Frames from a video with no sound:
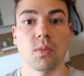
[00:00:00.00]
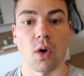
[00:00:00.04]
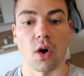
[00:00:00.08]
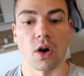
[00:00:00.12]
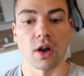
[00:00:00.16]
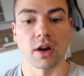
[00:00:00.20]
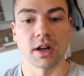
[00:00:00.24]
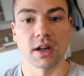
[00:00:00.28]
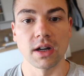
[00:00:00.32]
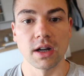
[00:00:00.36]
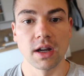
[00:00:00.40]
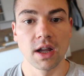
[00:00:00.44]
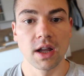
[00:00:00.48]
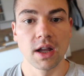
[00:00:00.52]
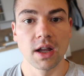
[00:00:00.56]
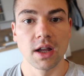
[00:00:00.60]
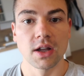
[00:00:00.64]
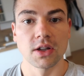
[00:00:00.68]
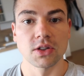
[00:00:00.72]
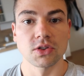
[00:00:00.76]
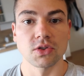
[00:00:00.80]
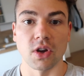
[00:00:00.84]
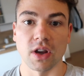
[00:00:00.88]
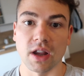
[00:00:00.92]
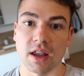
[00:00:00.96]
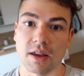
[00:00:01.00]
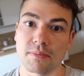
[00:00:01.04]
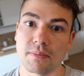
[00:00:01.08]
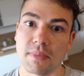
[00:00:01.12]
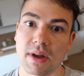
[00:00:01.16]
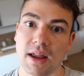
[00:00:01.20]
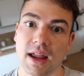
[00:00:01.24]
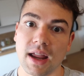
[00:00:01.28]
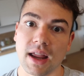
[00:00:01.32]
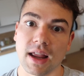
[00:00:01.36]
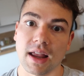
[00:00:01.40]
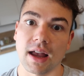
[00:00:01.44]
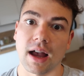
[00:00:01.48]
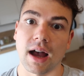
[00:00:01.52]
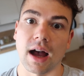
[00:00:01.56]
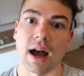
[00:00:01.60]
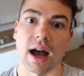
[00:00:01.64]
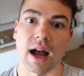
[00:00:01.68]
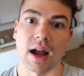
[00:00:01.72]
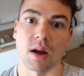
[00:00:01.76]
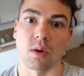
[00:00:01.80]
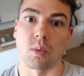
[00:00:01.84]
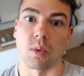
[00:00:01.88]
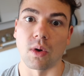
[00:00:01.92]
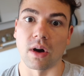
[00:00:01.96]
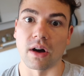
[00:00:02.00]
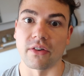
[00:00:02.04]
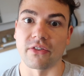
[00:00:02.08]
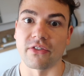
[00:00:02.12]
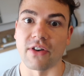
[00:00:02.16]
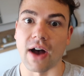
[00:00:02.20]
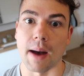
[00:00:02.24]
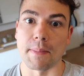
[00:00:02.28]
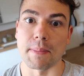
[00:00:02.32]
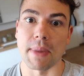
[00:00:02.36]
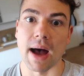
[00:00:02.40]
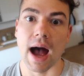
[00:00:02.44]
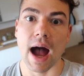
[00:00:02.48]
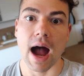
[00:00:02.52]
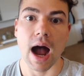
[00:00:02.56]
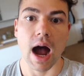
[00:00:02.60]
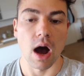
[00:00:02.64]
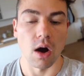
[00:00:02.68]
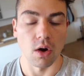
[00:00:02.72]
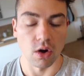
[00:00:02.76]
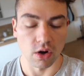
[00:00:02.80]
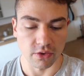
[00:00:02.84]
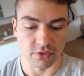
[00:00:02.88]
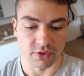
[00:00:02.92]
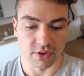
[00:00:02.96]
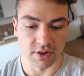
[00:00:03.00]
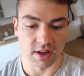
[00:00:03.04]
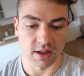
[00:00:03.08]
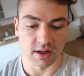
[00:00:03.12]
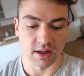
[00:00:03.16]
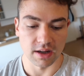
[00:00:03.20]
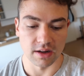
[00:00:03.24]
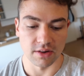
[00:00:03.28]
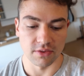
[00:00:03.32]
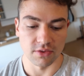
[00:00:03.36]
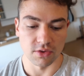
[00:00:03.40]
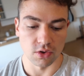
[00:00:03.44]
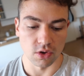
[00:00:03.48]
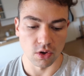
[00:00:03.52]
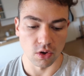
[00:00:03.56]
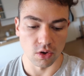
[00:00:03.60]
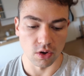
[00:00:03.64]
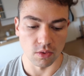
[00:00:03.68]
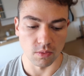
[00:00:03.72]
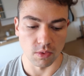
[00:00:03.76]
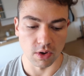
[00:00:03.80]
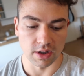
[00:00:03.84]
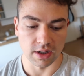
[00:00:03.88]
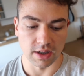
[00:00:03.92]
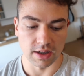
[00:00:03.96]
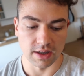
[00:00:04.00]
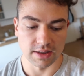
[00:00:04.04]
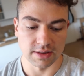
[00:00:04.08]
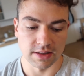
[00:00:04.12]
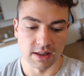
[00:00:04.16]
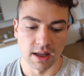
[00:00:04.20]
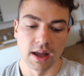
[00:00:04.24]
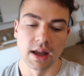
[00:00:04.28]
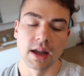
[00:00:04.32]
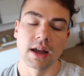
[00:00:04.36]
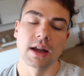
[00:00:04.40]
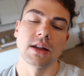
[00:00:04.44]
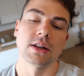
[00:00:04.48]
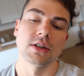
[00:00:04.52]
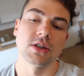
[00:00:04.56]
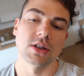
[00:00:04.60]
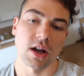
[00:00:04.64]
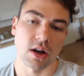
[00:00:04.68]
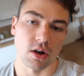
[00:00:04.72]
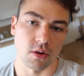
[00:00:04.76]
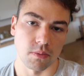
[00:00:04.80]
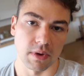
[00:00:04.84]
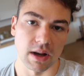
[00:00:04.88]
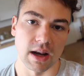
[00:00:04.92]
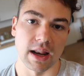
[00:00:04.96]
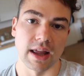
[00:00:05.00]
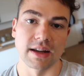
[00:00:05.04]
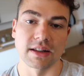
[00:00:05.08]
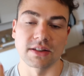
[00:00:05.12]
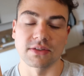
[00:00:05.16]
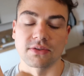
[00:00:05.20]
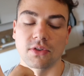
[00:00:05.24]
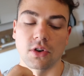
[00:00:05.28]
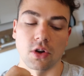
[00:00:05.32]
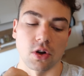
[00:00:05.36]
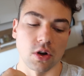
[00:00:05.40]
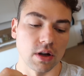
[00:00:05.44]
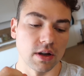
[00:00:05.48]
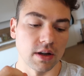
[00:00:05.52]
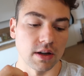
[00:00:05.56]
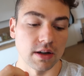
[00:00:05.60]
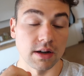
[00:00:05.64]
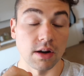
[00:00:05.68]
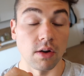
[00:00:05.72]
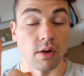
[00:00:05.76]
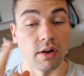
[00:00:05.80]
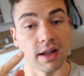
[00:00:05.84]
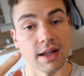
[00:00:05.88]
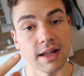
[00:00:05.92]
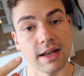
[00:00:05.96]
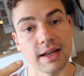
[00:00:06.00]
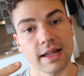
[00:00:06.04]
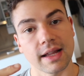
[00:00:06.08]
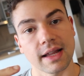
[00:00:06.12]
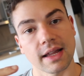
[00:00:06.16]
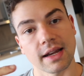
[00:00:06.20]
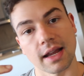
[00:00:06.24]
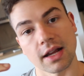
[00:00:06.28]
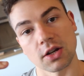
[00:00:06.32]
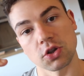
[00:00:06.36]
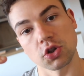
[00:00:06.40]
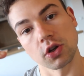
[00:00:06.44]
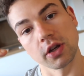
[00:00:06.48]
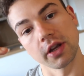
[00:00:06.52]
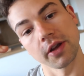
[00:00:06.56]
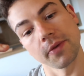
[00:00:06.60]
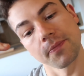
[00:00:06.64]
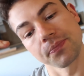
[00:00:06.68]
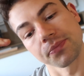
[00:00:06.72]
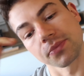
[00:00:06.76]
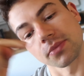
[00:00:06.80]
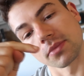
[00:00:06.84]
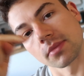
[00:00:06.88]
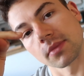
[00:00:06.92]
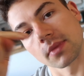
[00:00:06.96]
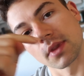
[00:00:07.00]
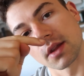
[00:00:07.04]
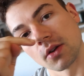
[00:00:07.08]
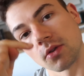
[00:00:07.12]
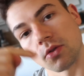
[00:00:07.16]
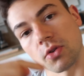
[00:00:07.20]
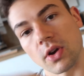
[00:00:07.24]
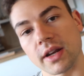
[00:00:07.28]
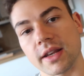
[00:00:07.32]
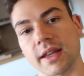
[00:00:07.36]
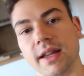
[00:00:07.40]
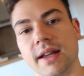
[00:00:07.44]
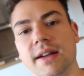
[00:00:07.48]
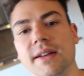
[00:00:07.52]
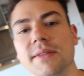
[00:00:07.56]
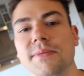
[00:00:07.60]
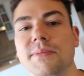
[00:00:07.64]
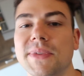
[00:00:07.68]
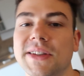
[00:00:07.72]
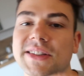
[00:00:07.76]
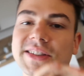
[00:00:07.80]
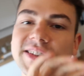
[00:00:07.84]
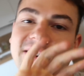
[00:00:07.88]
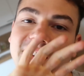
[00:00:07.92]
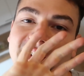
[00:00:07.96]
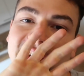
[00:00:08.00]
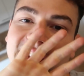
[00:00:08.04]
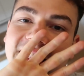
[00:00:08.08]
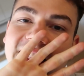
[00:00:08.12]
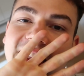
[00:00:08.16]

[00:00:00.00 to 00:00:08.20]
water so I can make aqua papa out of it. And if you don't know what it is, check out my latest vlog. Now I can link it actually right there. Peace out.